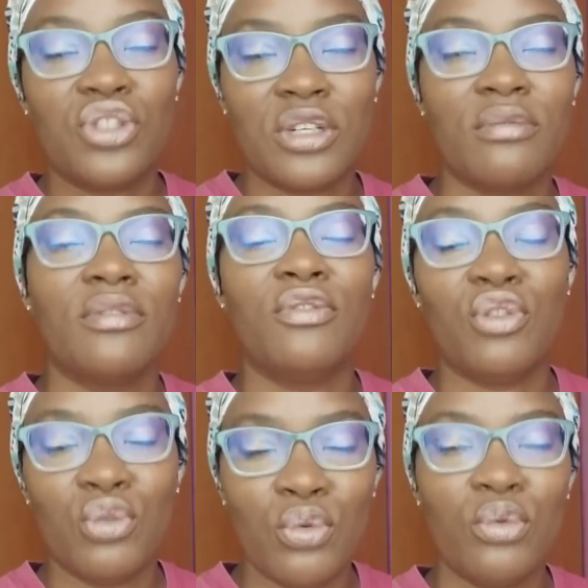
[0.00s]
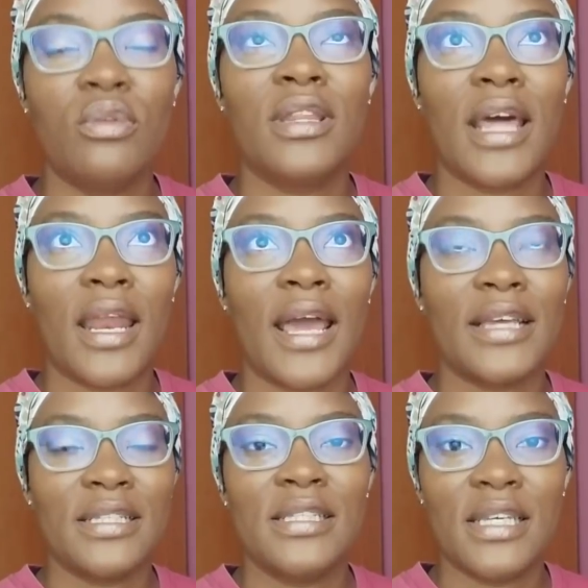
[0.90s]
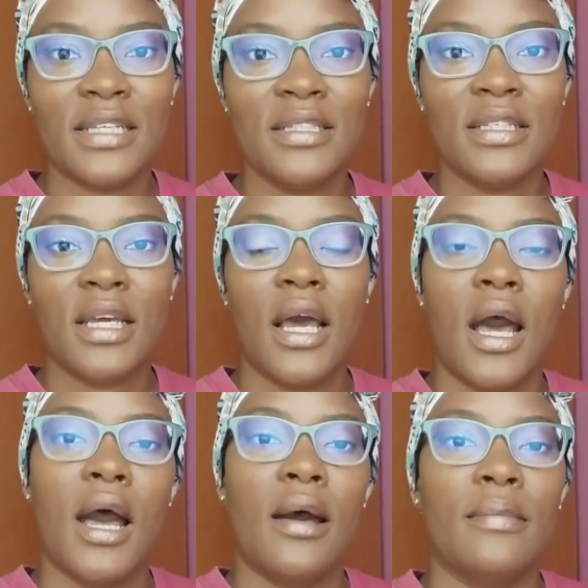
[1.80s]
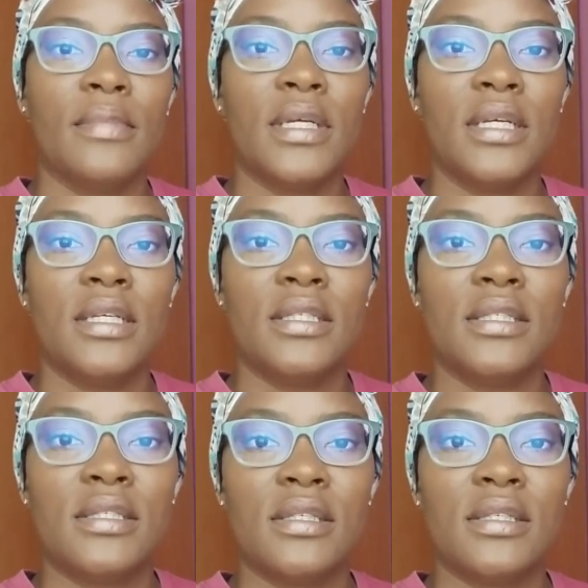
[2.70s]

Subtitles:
review that I did is